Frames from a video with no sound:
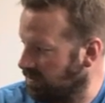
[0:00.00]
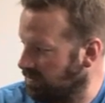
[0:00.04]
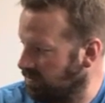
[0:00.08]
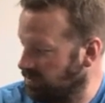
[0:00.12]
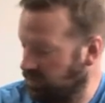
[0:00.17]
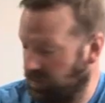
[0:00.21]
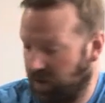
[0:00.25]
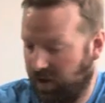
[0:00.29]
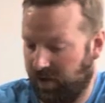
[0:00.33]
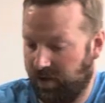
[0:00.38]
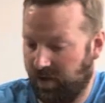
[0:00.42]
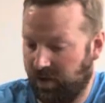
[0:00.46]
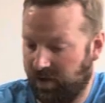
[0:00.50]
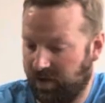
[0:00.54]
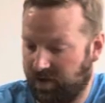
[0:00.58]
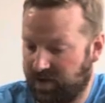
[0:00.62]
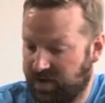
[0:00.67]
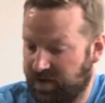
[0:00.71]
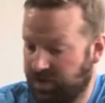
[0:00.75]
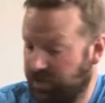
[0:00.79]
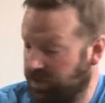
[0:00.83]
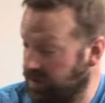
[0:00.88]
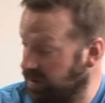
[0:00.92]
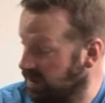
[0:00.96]
My dog is
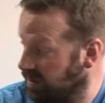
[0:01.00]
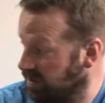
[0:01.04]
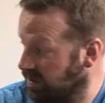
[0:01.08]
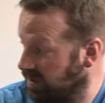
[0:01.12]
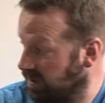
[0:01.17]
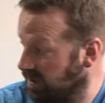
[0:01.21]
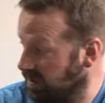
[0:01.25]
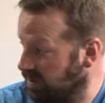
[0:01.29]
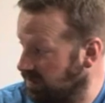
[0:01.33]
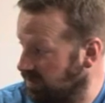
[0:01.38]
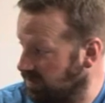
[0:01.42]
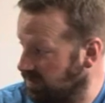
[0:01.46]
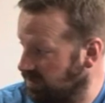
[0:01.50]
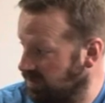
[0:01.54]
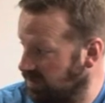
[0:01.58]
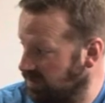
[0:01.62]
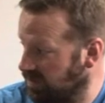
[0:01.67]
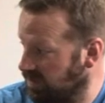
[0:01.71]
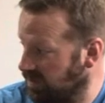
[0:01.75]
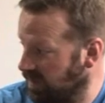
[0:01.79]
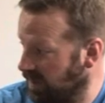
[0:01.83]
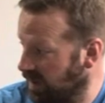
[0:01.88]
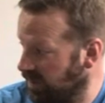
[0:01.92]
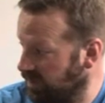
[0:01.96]
snoring and
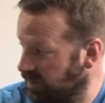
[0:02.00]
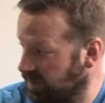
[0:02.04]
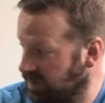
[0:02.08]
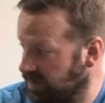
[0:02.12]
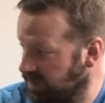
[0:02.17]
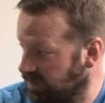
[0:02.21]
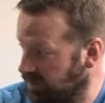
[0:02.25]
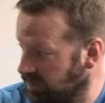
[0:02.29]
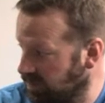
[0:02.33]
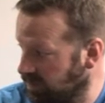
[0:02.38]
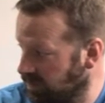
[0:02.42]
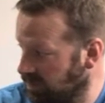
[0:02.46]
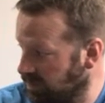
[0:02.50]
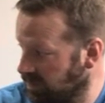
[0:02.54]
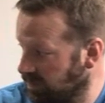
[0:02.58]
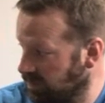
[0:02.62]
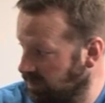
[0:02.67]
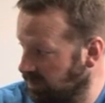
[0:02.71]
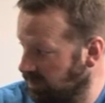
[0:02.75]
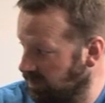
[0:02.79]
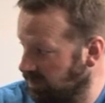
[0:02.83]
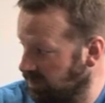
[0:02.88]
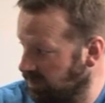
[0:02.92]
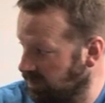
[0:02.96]
having...
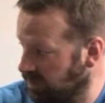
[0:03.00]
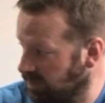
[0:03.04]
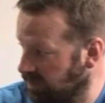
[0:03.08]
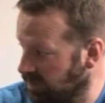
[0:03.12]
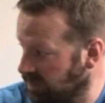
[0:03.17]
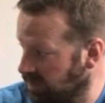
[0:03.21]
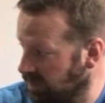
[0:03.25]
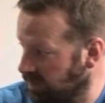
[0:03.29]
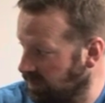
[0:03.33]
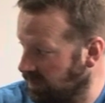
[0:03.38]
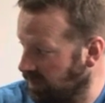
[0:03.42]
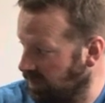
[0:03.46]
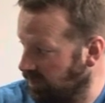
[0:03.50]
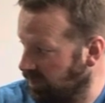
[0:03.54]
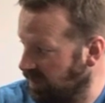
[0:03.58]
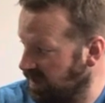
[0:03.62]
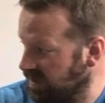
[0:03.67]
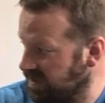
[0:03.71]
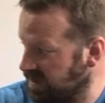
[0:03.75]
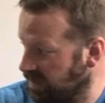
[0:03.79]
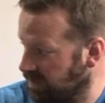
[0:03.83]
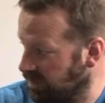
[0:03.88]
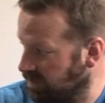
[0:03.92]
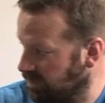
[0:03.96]
I'm
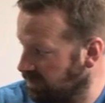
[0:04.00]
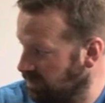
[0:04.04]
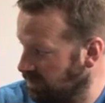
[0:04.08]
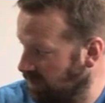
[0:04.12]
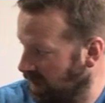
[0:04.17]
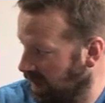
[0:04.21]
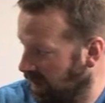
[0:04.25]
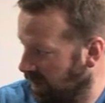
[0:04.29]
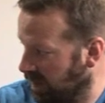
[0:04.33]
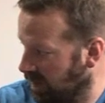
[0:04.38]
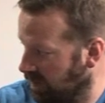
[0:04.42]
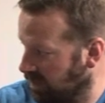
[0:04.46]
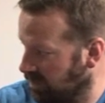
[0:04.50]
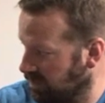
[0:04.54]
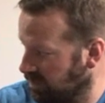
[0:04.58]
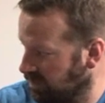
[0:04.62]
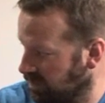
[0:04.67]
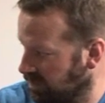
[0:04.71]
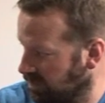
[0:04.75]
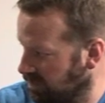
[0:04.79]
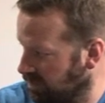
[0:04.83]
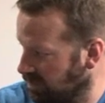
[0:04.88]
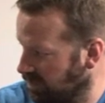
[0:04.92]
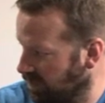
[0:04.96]
guessing,
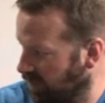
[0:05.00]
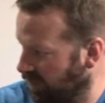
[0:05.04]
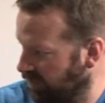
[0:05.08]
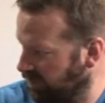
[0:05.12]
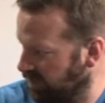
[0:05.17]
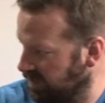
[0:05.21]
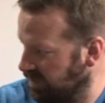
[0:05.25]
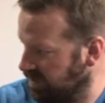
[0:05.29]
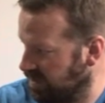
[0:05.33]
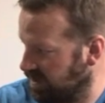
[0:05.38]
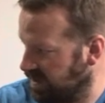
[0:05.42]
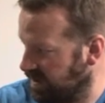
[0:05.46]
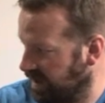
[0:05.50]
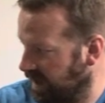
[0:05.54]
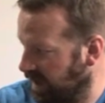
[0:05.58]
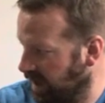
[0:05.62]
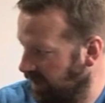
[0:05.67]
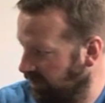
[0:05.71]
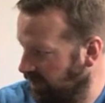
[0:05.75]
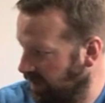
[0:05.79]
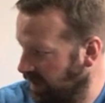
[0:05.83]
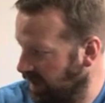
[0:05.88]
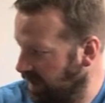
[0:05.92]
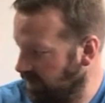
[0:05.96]
hopefully she's not
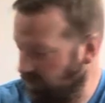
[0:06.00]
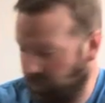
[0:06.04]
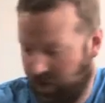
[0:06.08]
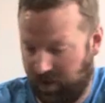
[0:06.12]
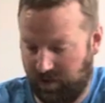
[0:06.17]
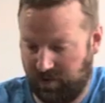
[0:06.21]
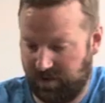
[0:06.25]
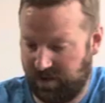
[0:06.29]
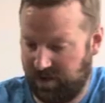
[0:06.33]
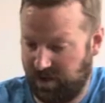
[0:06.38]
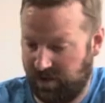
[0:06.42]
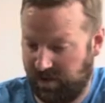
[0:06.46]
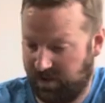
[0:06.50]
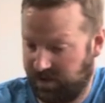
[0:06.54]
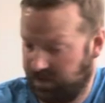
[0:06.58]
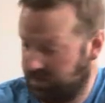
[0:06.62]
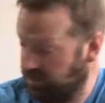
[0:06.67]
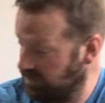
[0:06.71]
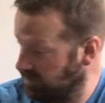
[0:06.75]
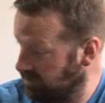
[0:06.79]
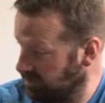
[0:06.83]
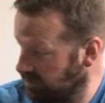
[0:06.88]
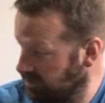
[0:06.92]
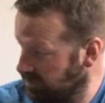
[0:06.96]
having a nightmare. She's
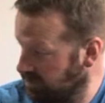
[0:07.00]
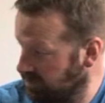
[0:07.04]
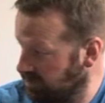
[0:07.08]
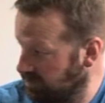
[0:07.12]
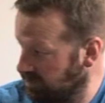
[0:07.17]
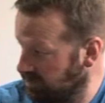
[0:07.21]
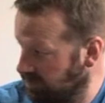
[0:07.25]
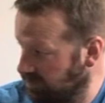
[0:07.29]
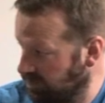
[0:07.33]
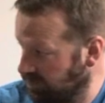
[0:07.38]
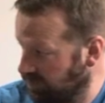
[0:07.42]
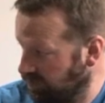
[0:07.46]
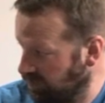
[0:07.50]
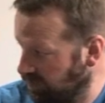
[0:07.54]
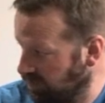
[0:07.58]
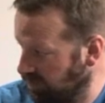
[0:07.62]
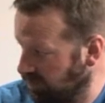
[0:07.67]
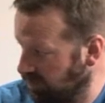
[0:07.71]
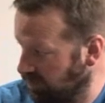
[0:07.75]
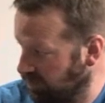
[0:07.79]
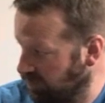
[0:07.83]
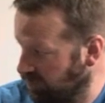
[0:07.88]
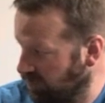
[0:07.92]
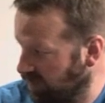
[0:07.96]

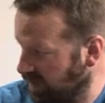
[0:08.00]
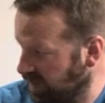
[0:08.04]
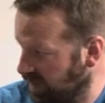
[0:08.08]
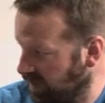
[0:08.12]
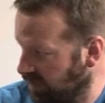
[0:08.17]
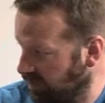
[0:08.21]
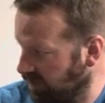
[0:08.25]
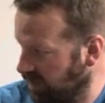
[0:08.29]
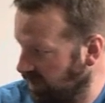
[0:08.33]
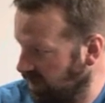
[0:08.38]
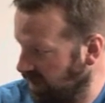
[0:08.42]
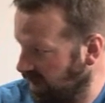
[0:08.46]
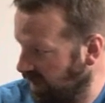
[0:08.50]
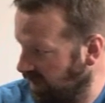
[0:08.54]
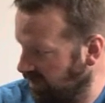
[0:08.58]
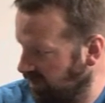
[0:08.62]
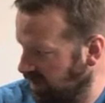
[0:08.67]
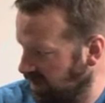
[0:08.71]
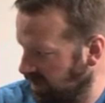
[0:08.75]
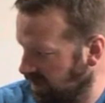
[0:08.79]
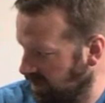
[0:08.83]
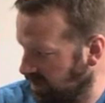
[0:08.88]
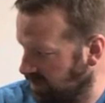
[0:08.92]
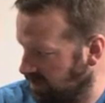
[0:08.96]
breathing really
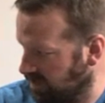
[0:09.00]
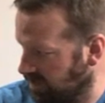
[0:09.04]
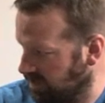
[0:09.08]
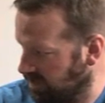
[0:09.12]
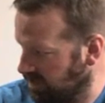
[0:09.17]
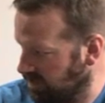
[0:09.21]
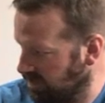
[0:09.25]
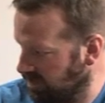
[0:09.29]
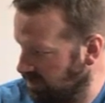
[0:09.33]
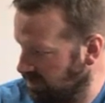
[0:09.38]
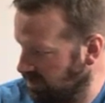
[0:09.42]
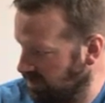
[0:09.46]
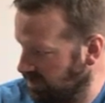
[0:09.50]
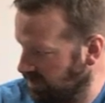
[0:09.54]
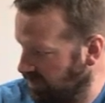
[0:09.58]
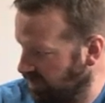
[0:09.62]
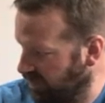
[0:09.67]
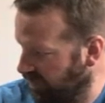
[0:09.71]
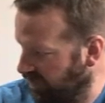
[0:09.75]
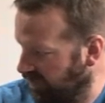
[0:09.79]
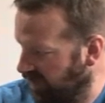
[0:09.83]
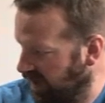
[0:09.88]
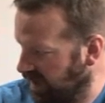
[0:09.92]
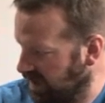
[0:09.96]
heavy and
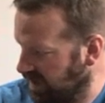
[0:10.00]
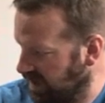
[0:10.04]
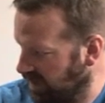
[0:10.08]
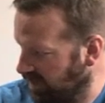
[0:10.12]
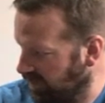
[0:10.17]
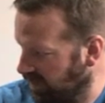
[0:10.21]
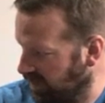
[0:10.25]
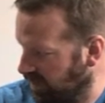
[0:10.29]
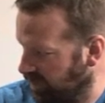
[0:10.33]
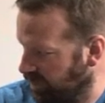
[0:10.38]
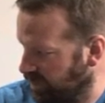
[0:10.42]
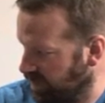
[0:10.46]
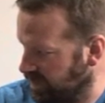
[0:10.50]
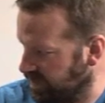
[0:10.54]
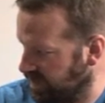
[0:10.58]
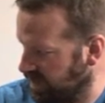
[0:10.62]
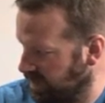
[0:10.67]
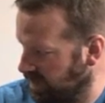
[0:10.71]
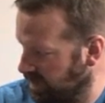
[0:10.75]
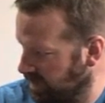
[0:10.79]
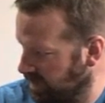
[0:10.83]
frantically almost.